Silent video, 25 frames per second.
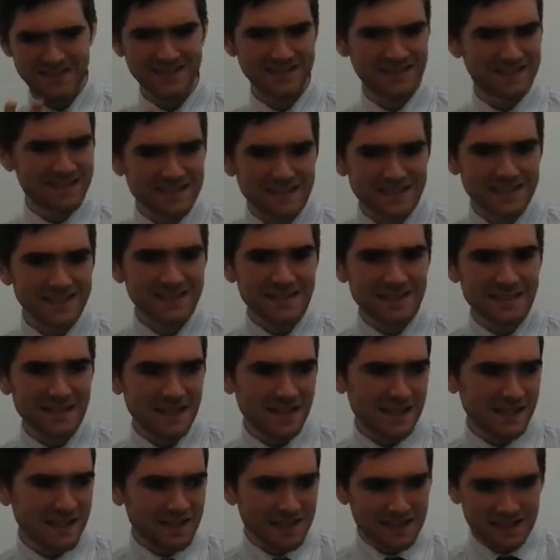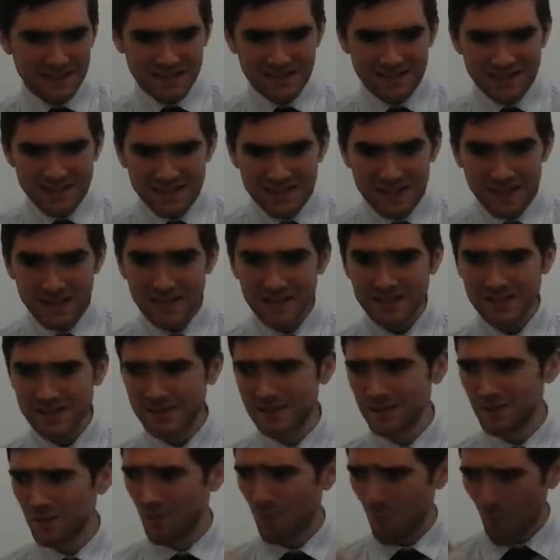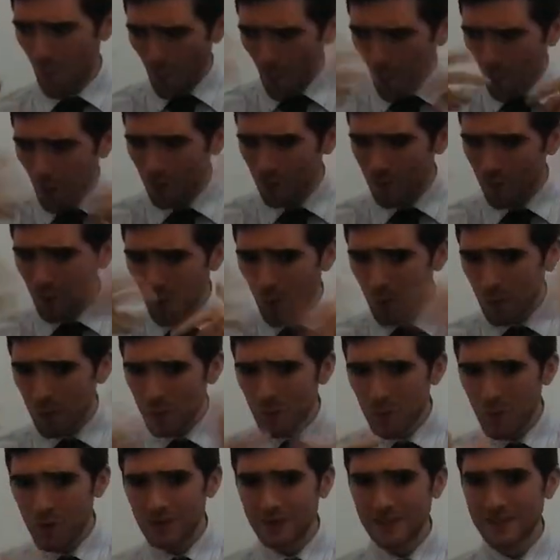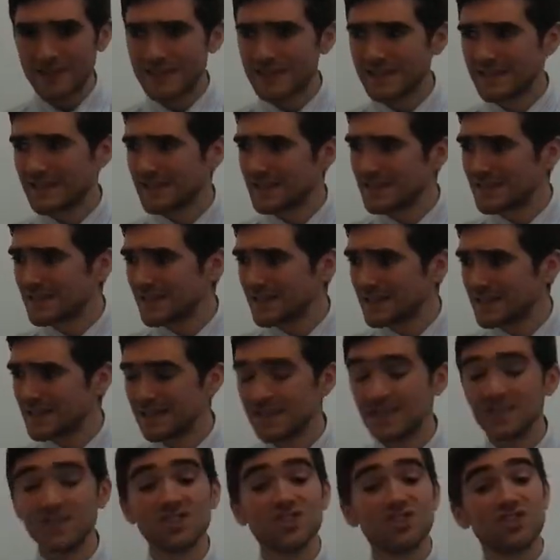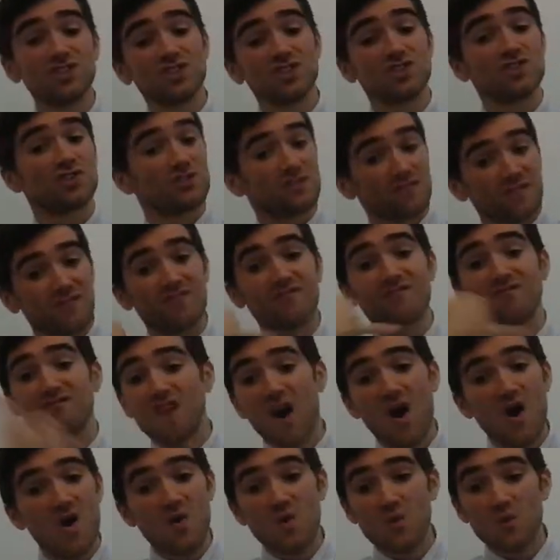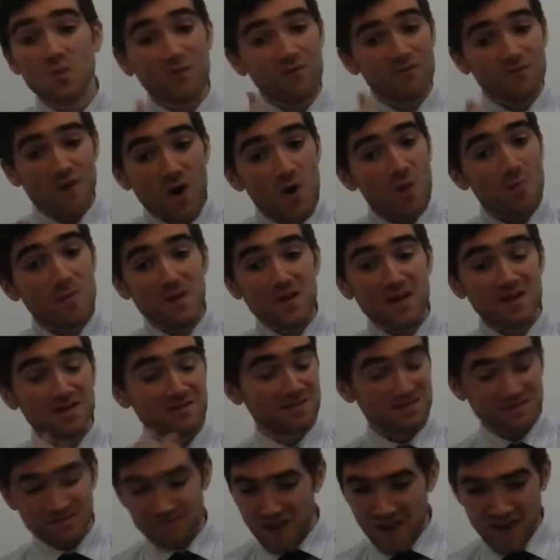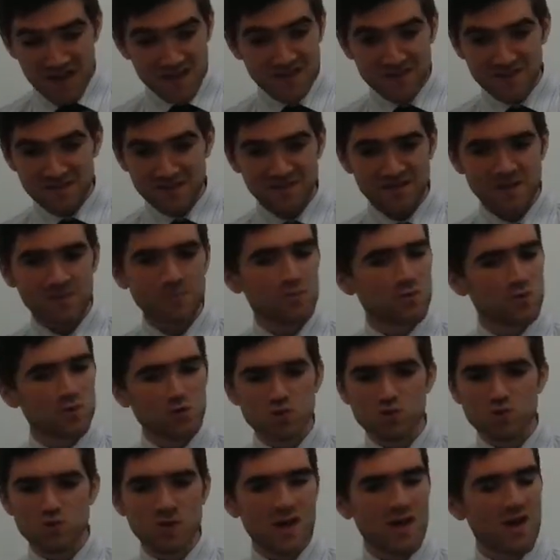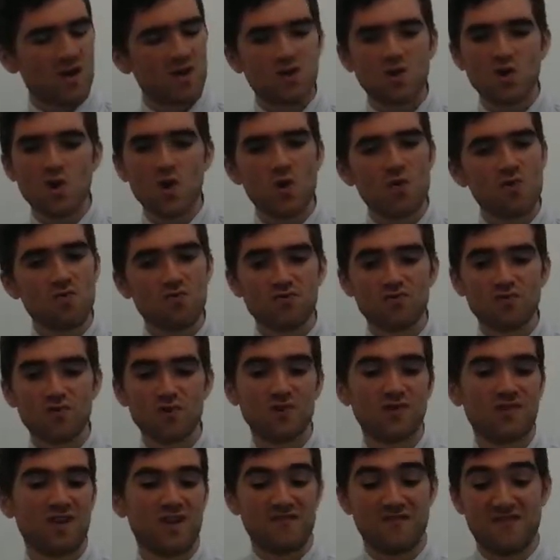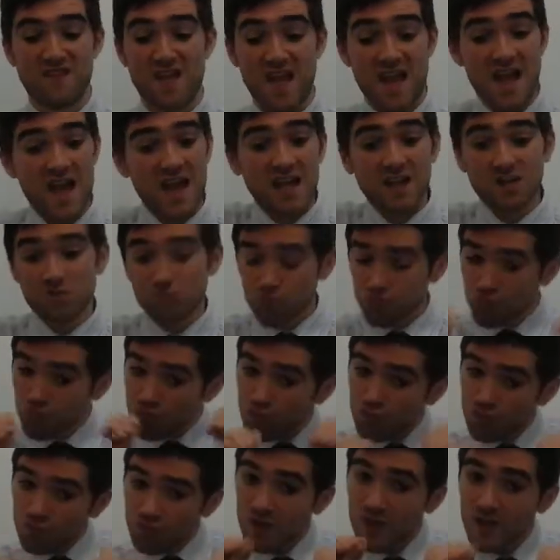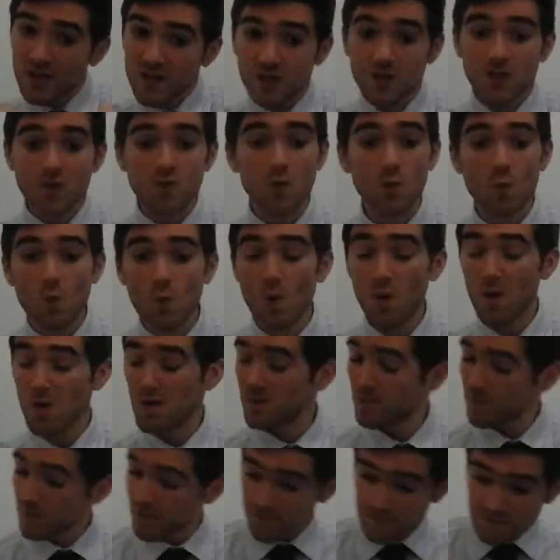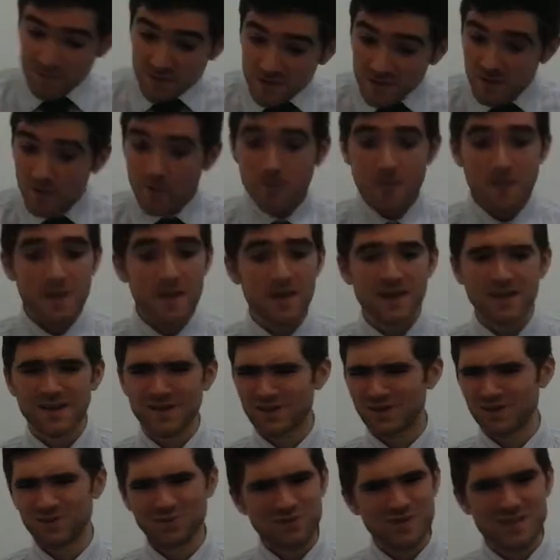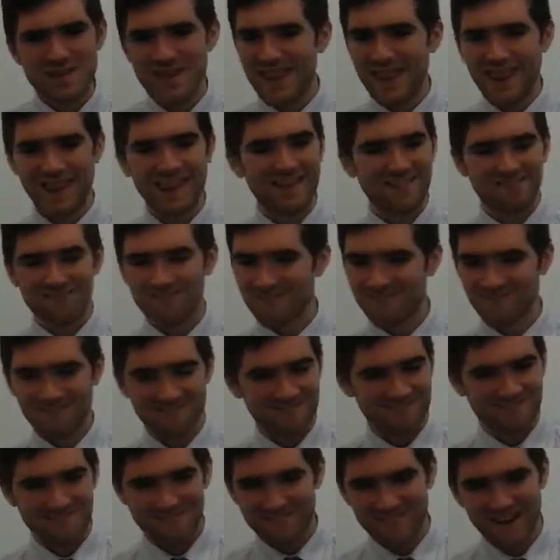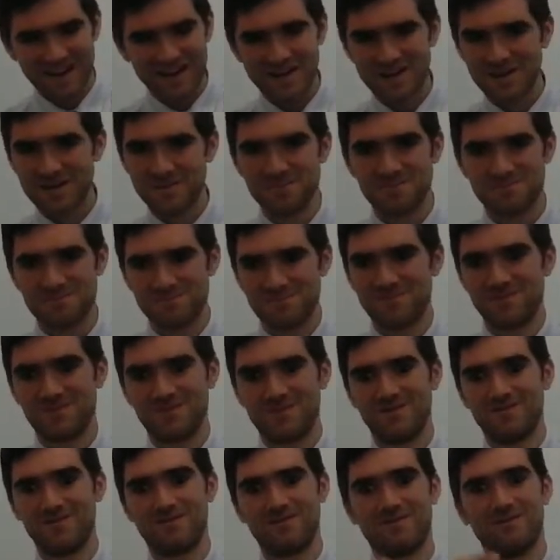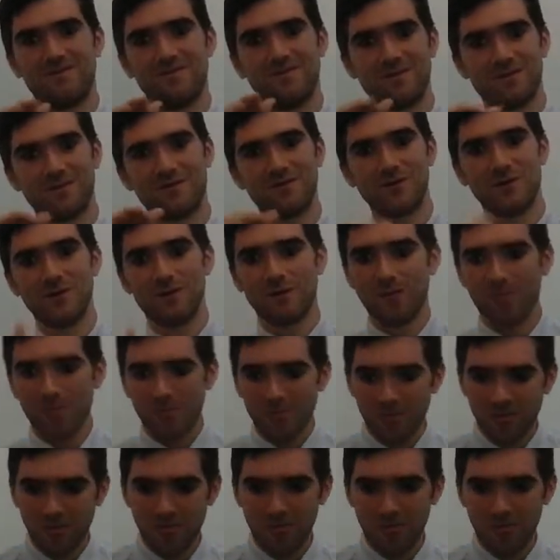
all the processes, just call me at the time and then we can sort things out. And again, if you need any further training on it, come back to me. Don't just leave it and make things hard again with the cost team.